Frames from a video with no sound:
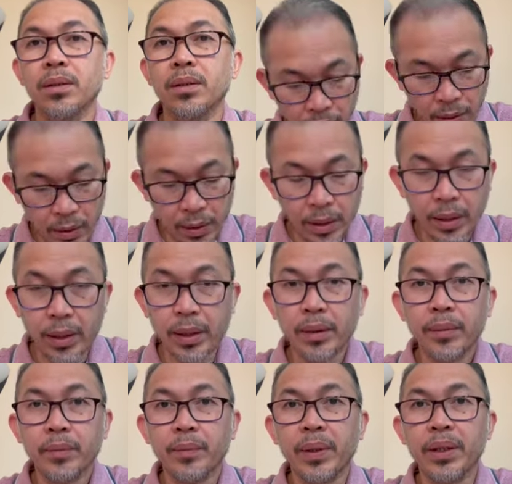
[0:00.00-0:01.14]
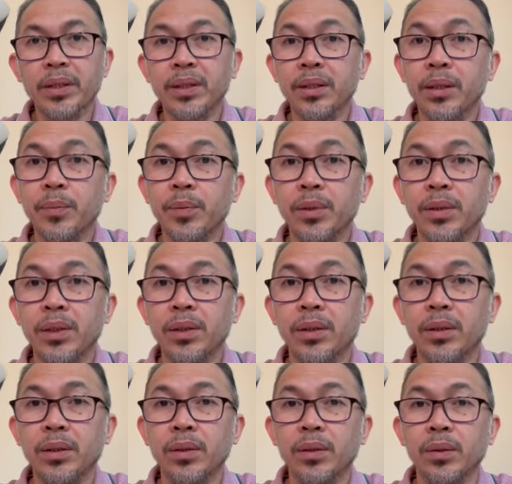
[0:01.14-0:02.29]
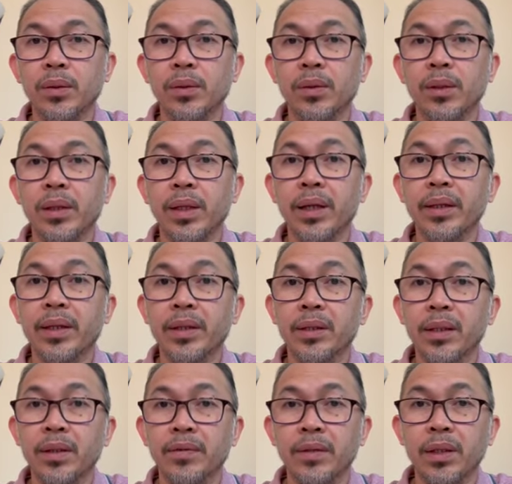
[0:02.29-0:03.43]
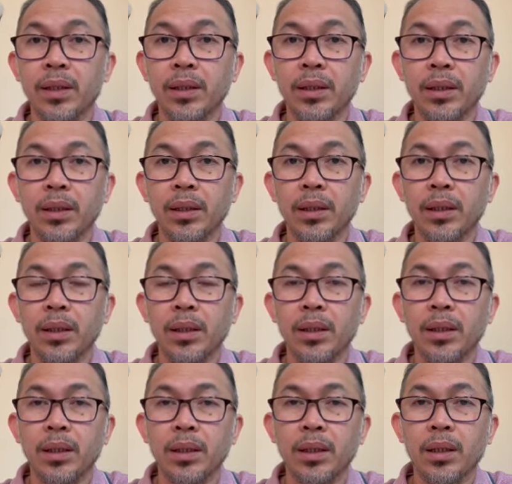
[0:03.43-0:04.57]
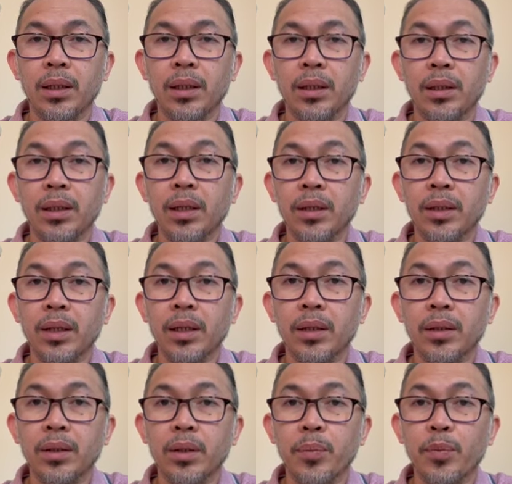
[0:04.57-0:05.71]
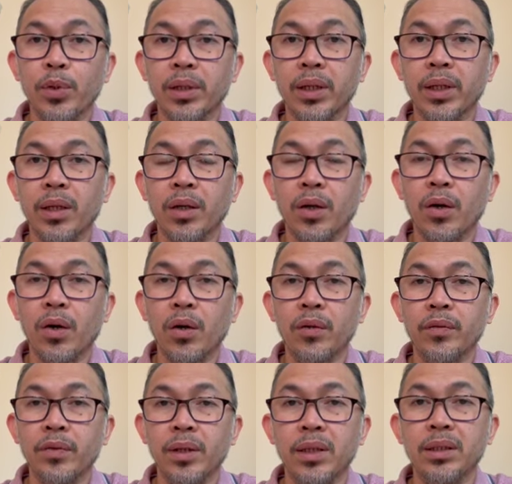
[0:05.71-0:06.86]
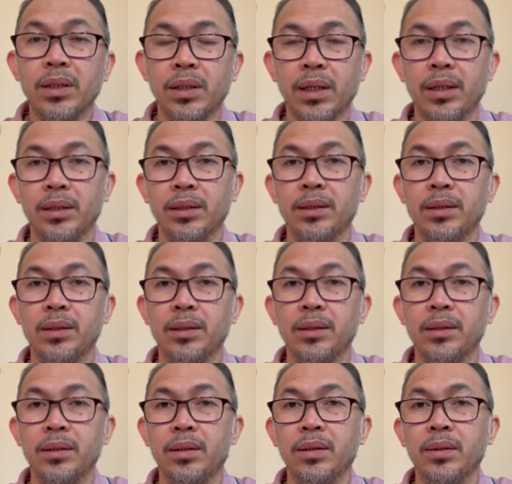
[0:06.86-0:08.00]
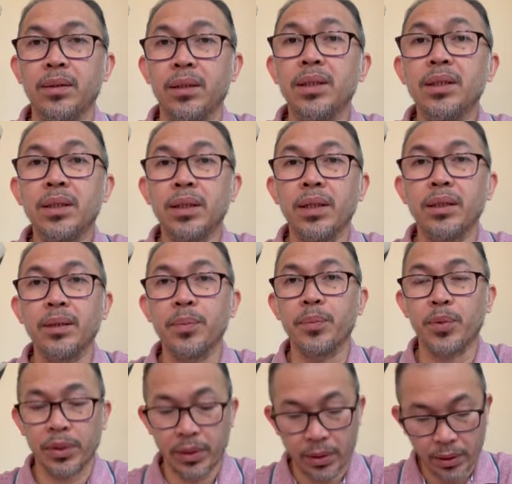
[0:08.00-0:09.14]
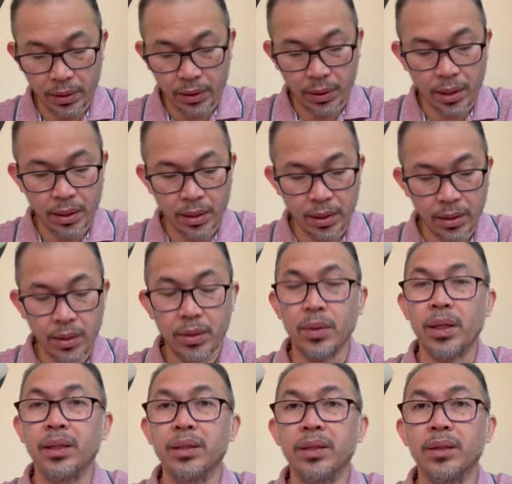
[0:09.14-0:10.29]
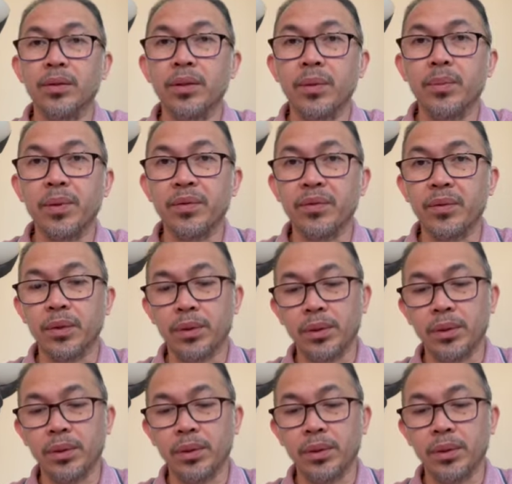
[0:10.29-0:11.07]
in here, policies and procedures or health and safety regarding reporting of incidents. So incident report, that is your answer on number 4.